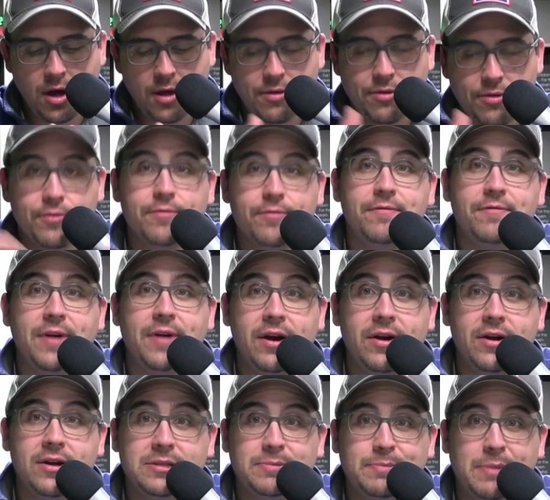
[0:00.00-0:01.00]
through
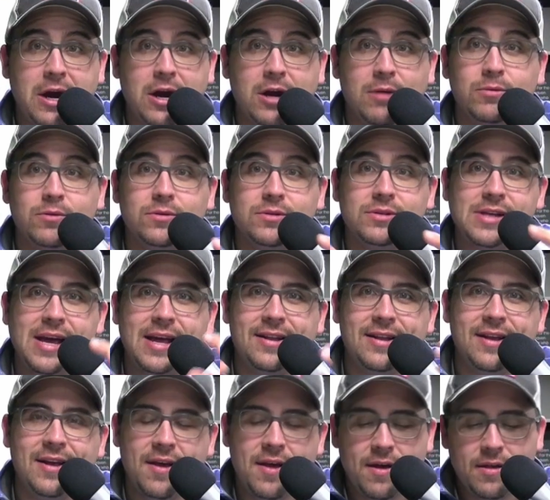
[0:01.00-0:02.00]
various parables,
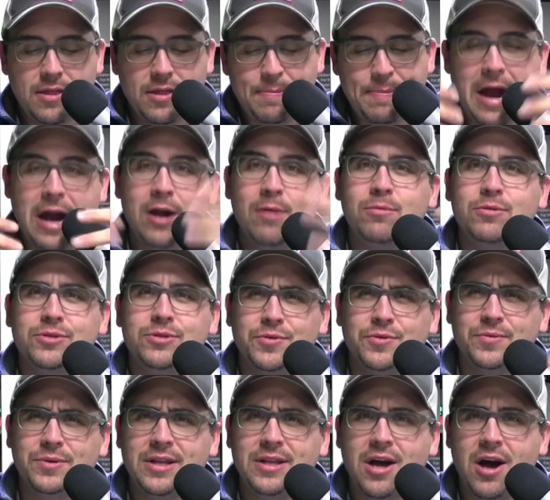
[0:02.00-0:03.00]
and the parables are
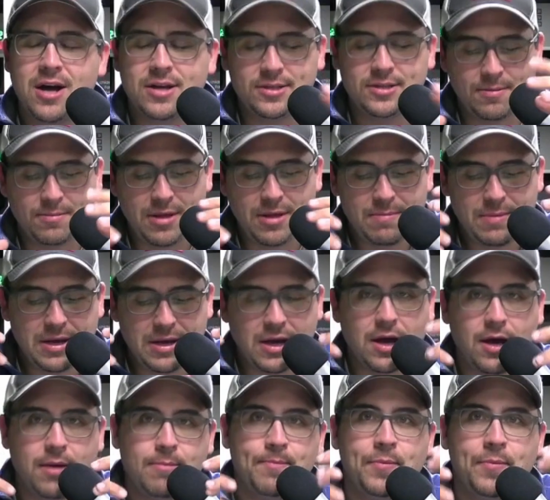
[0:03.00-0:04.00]
really awesome. They
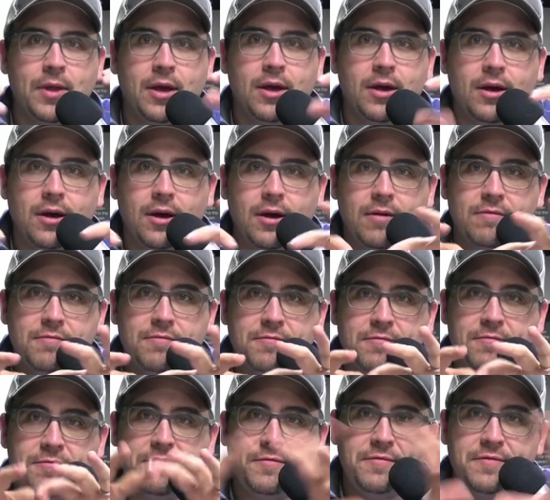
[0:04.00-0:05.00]
become
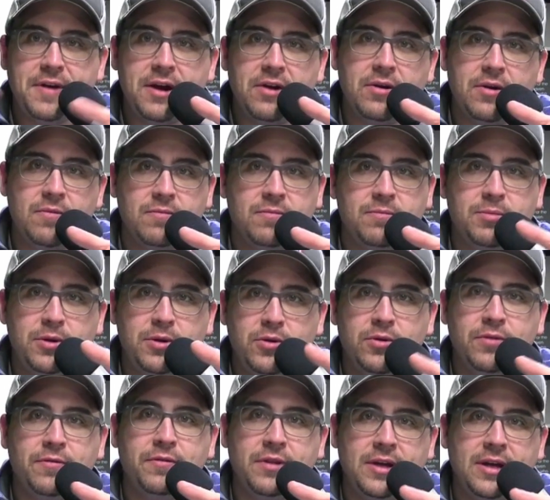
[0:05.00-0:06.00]
very
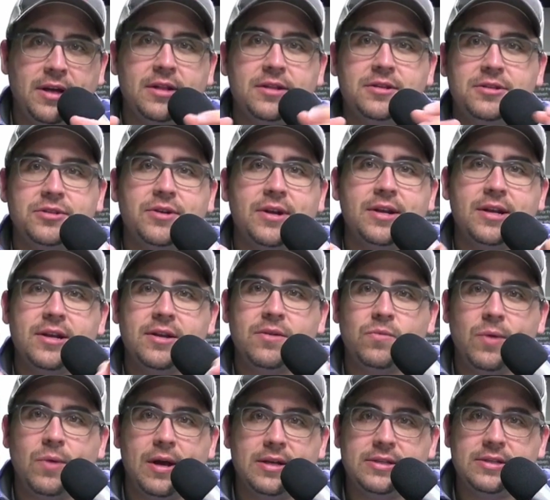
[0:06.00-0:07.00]
beautifully illustrated
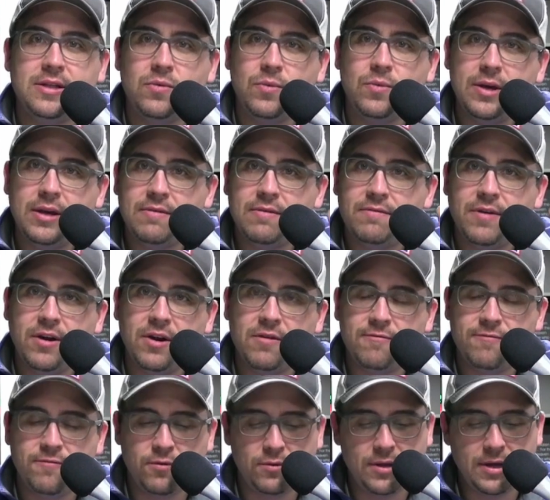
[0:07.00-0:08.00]
in ways that we can very
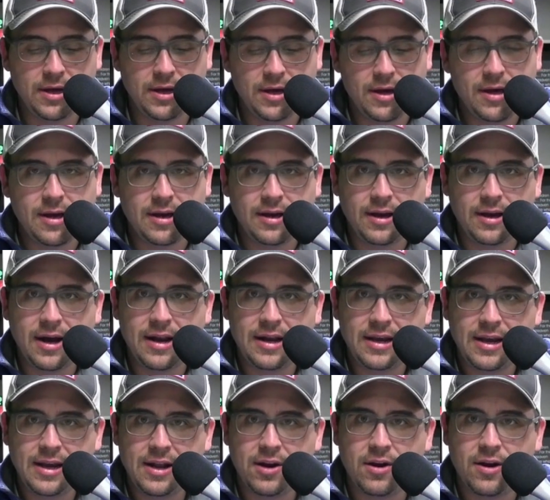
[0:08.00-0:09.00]
fully kind
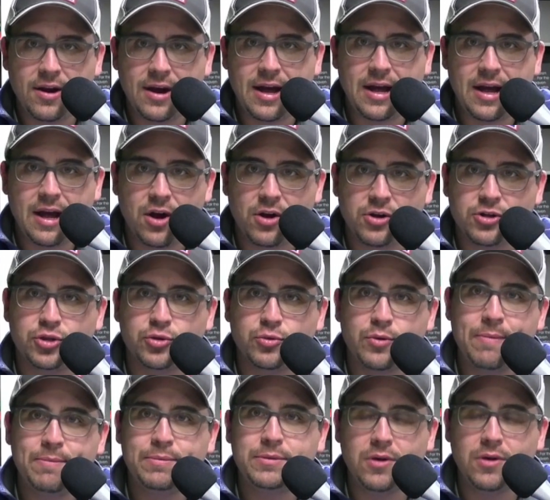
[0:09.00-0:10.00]
of get our
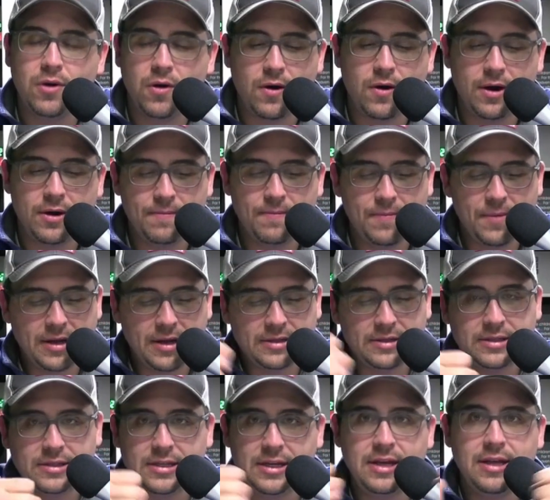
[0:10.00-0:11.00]
grips on and
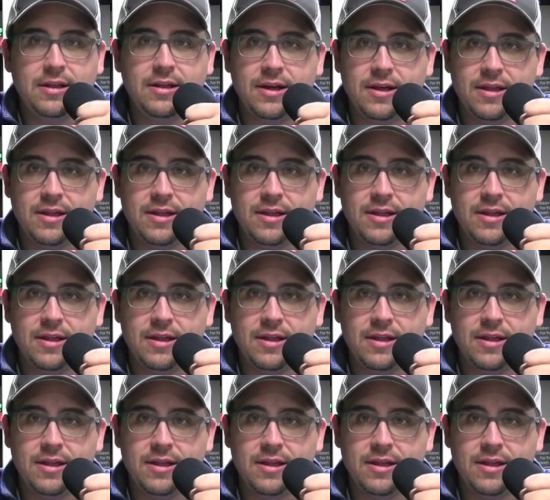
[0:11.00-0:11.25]
see